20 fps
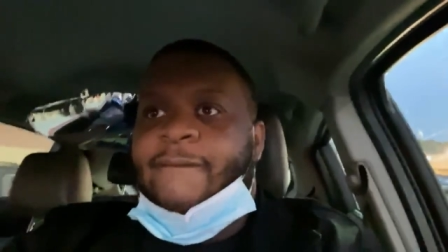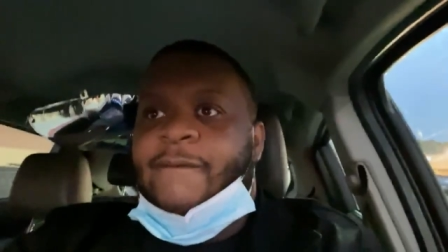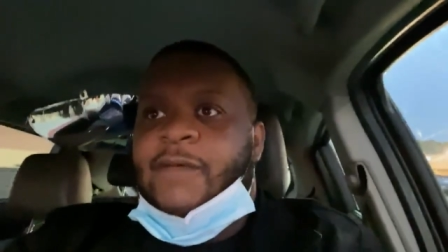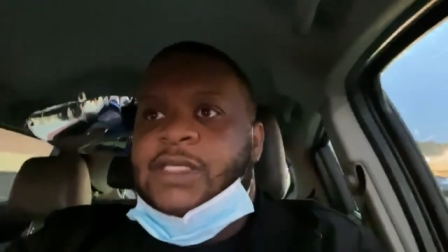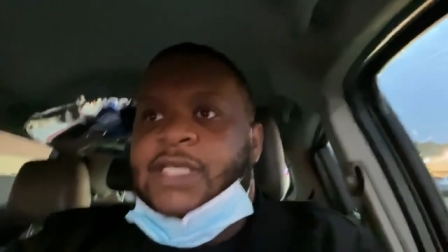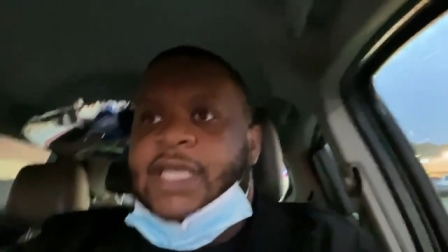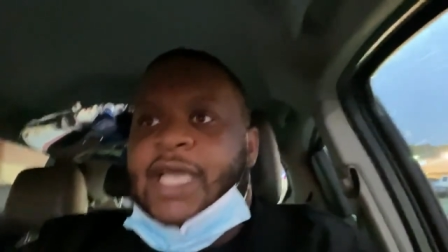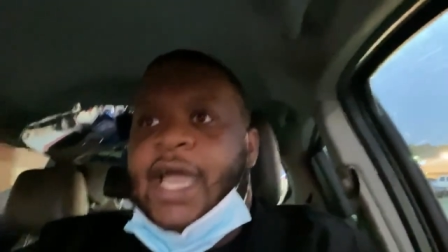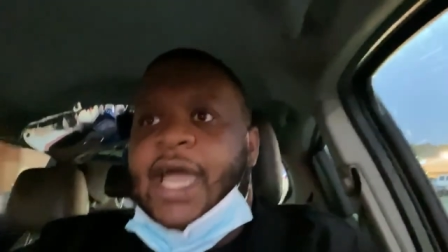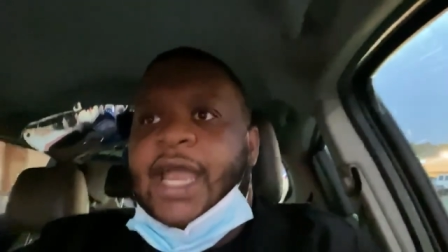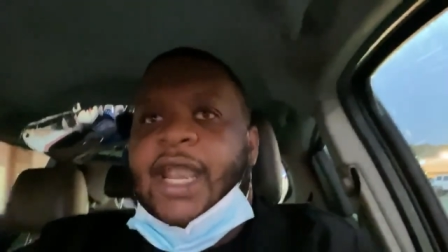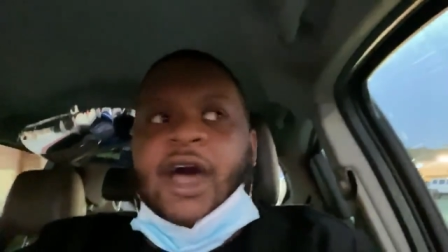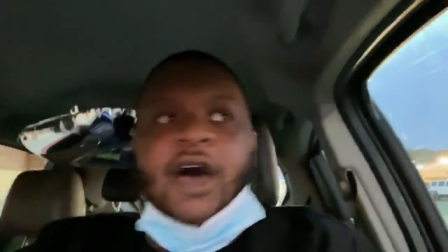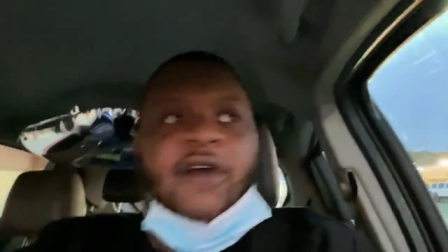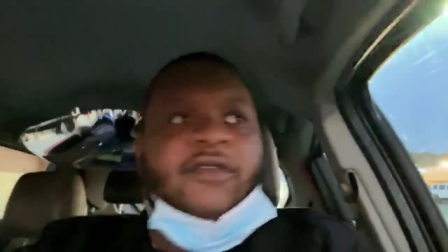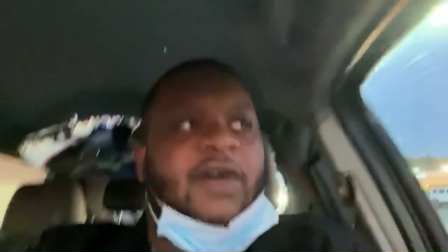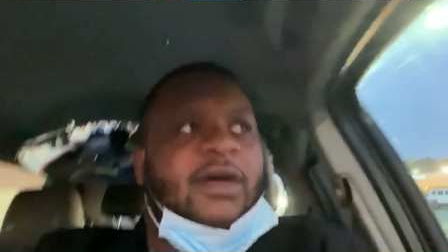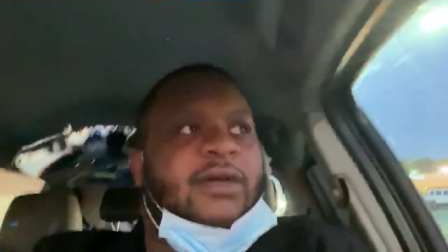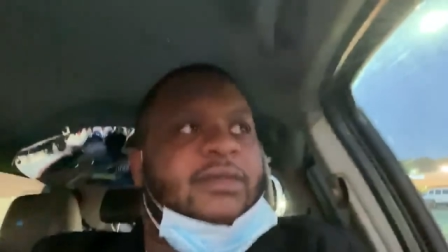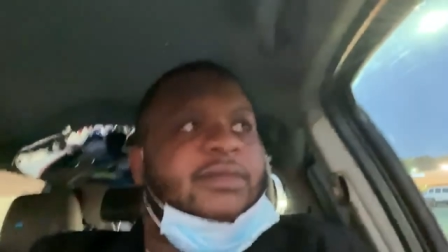once I got
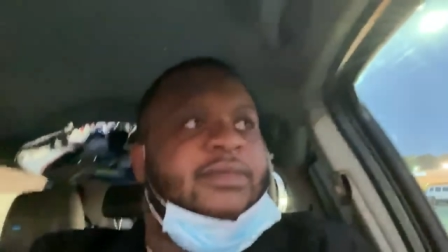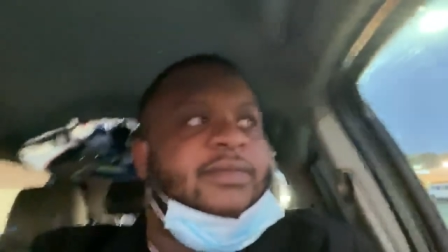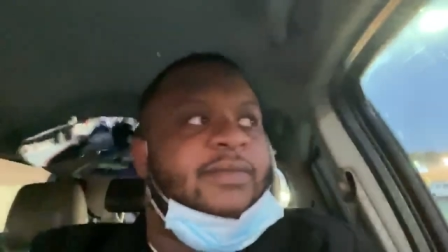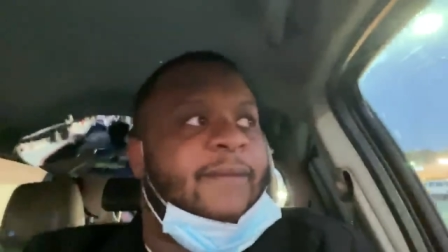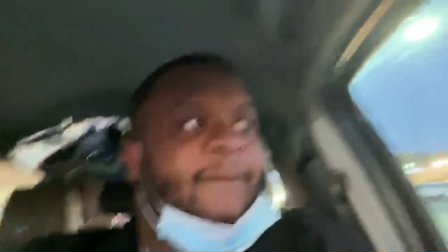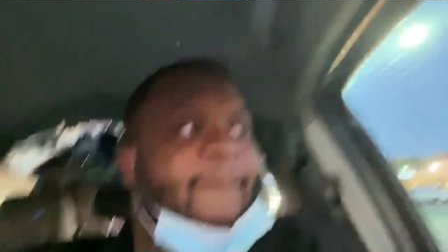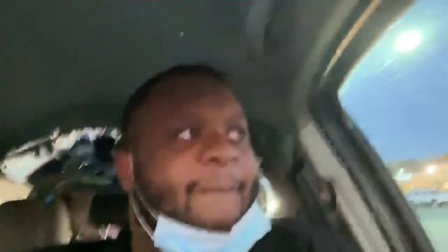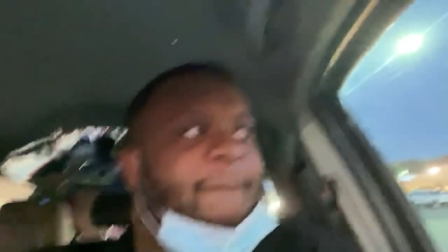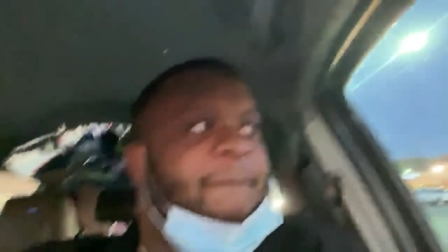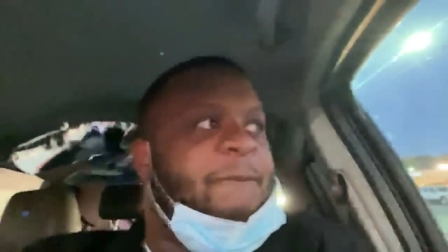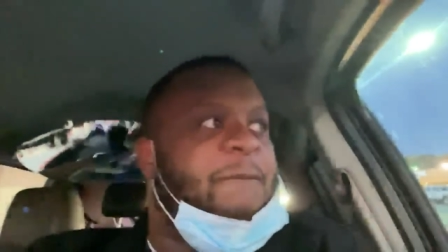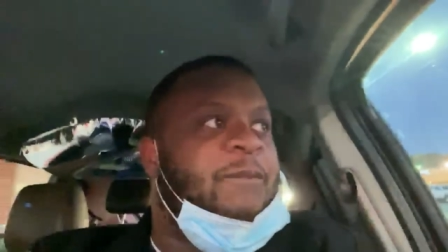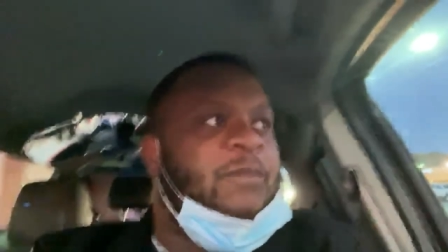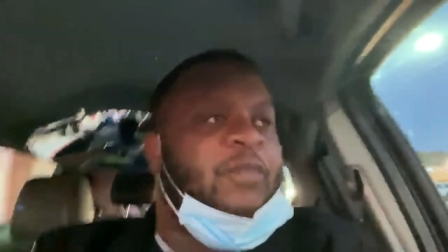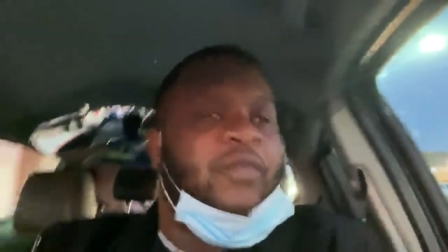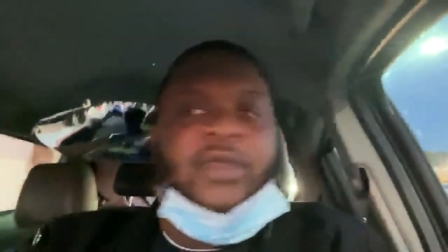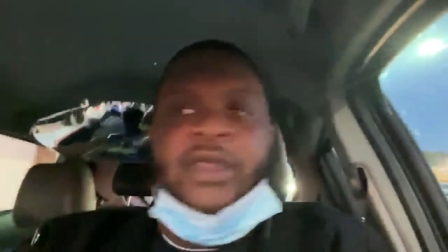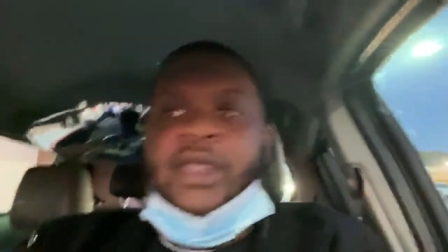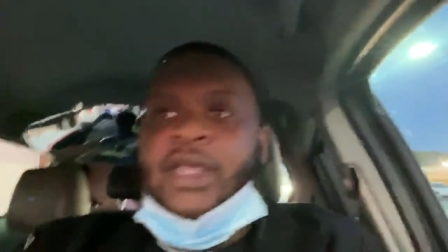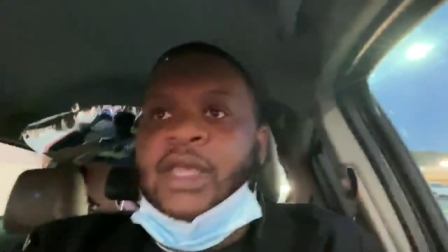off, I'm,
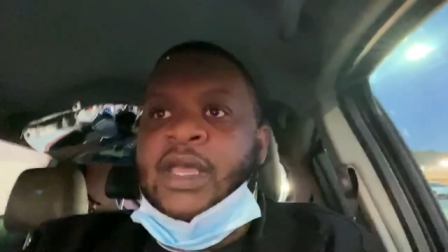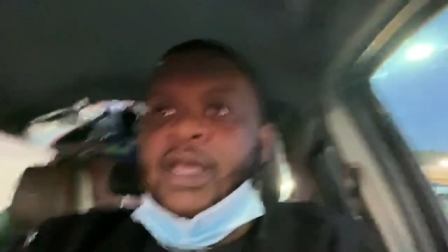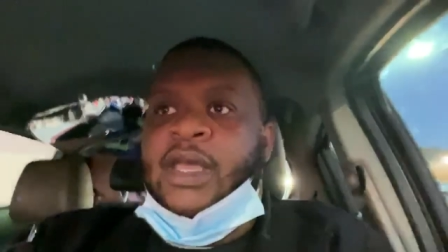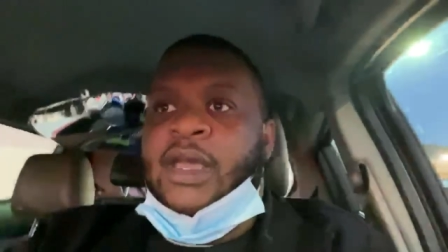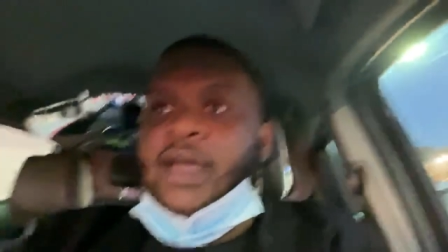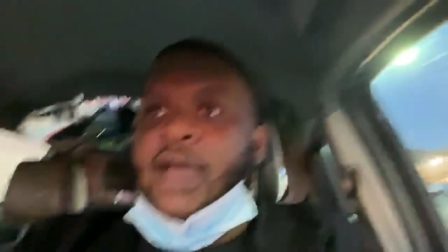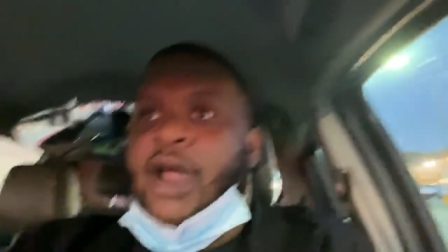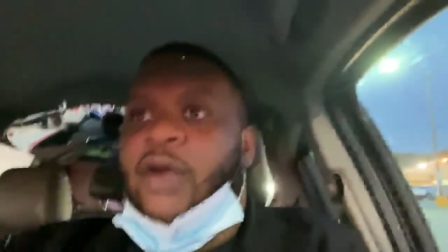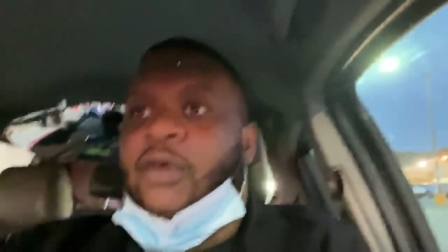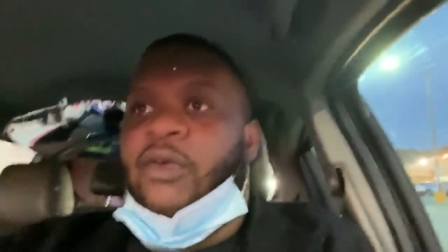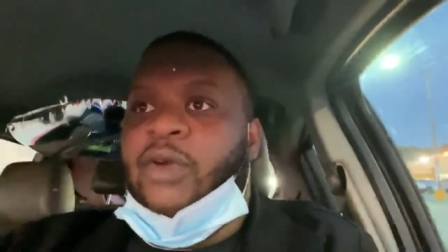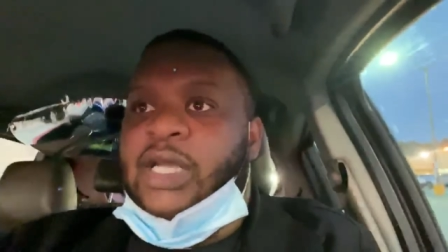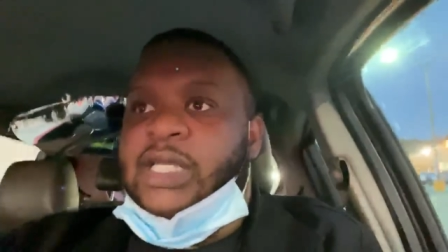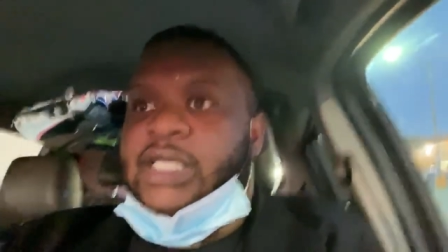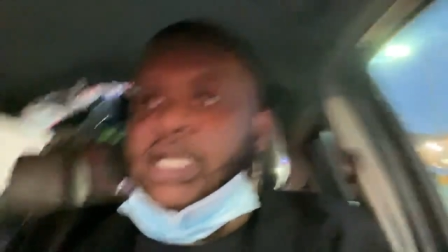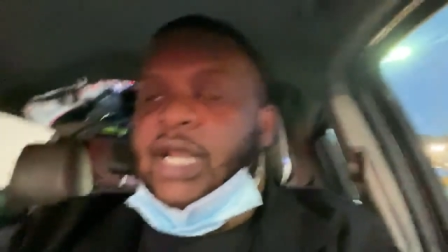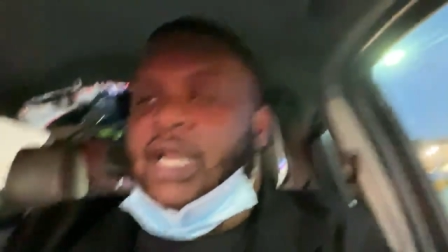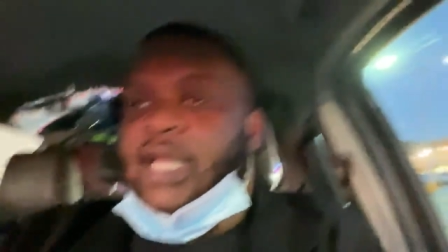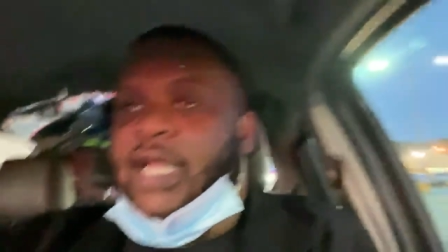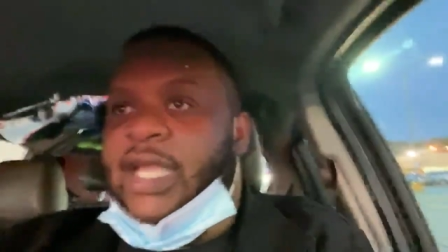I'm
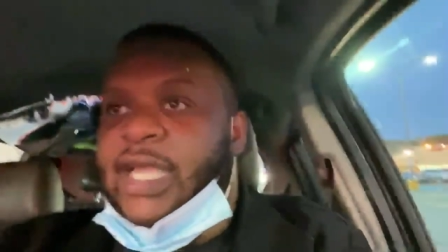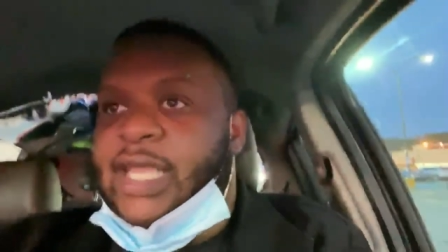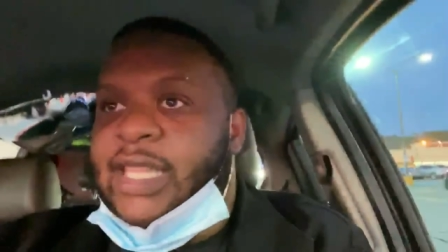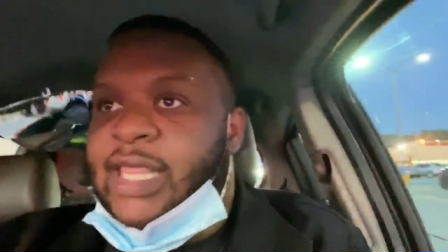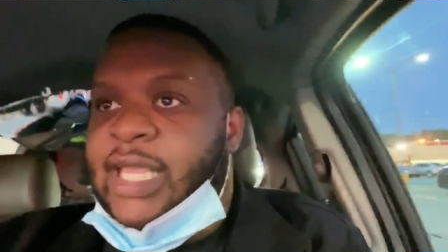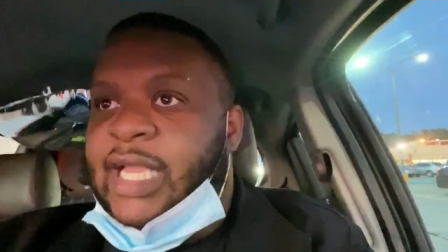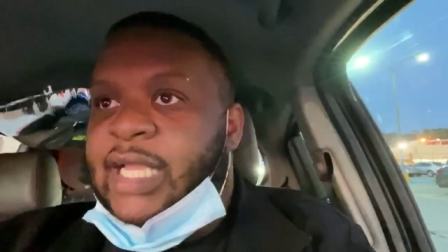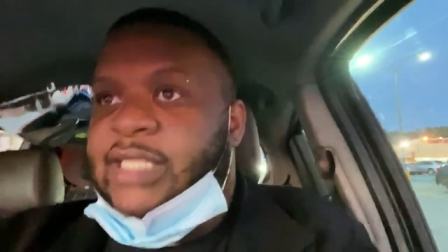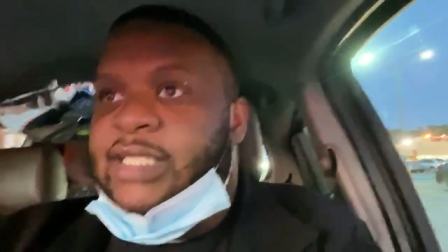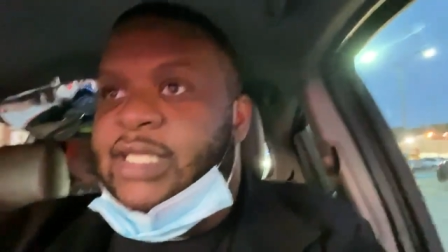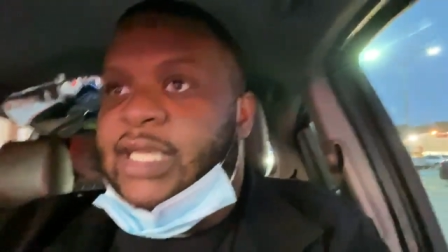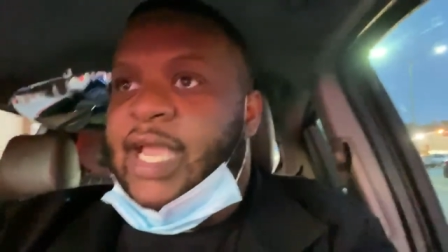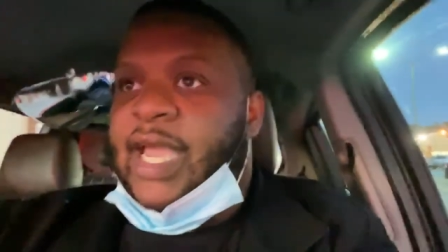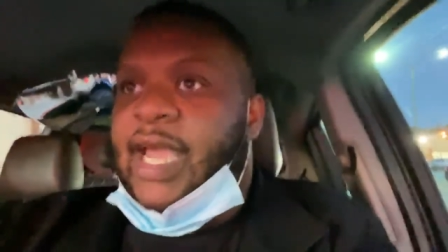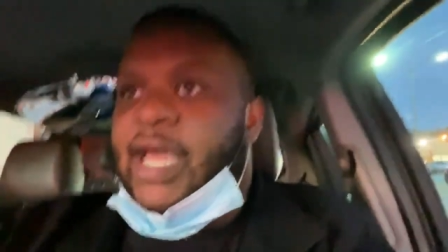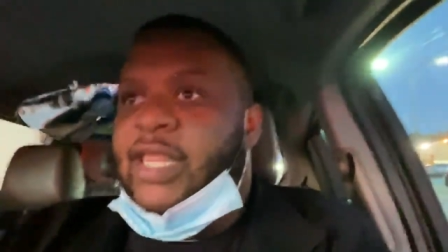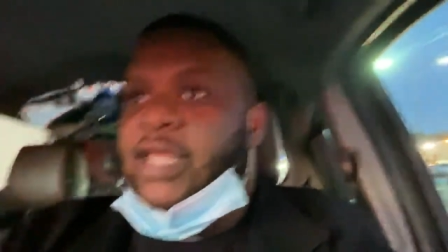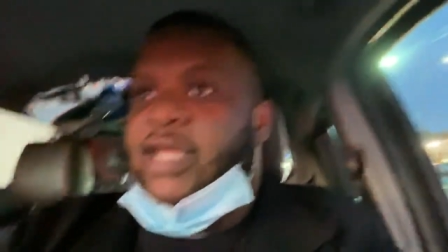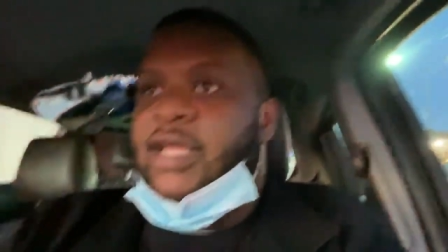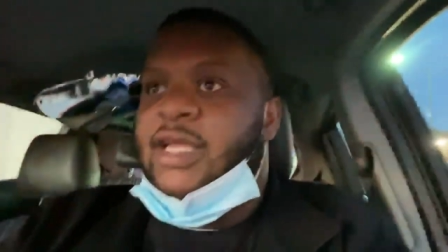rushing to get things
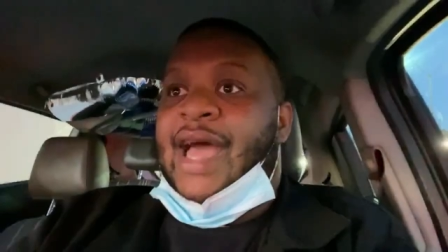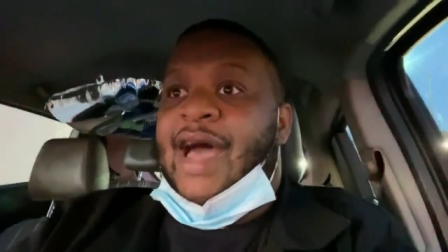together.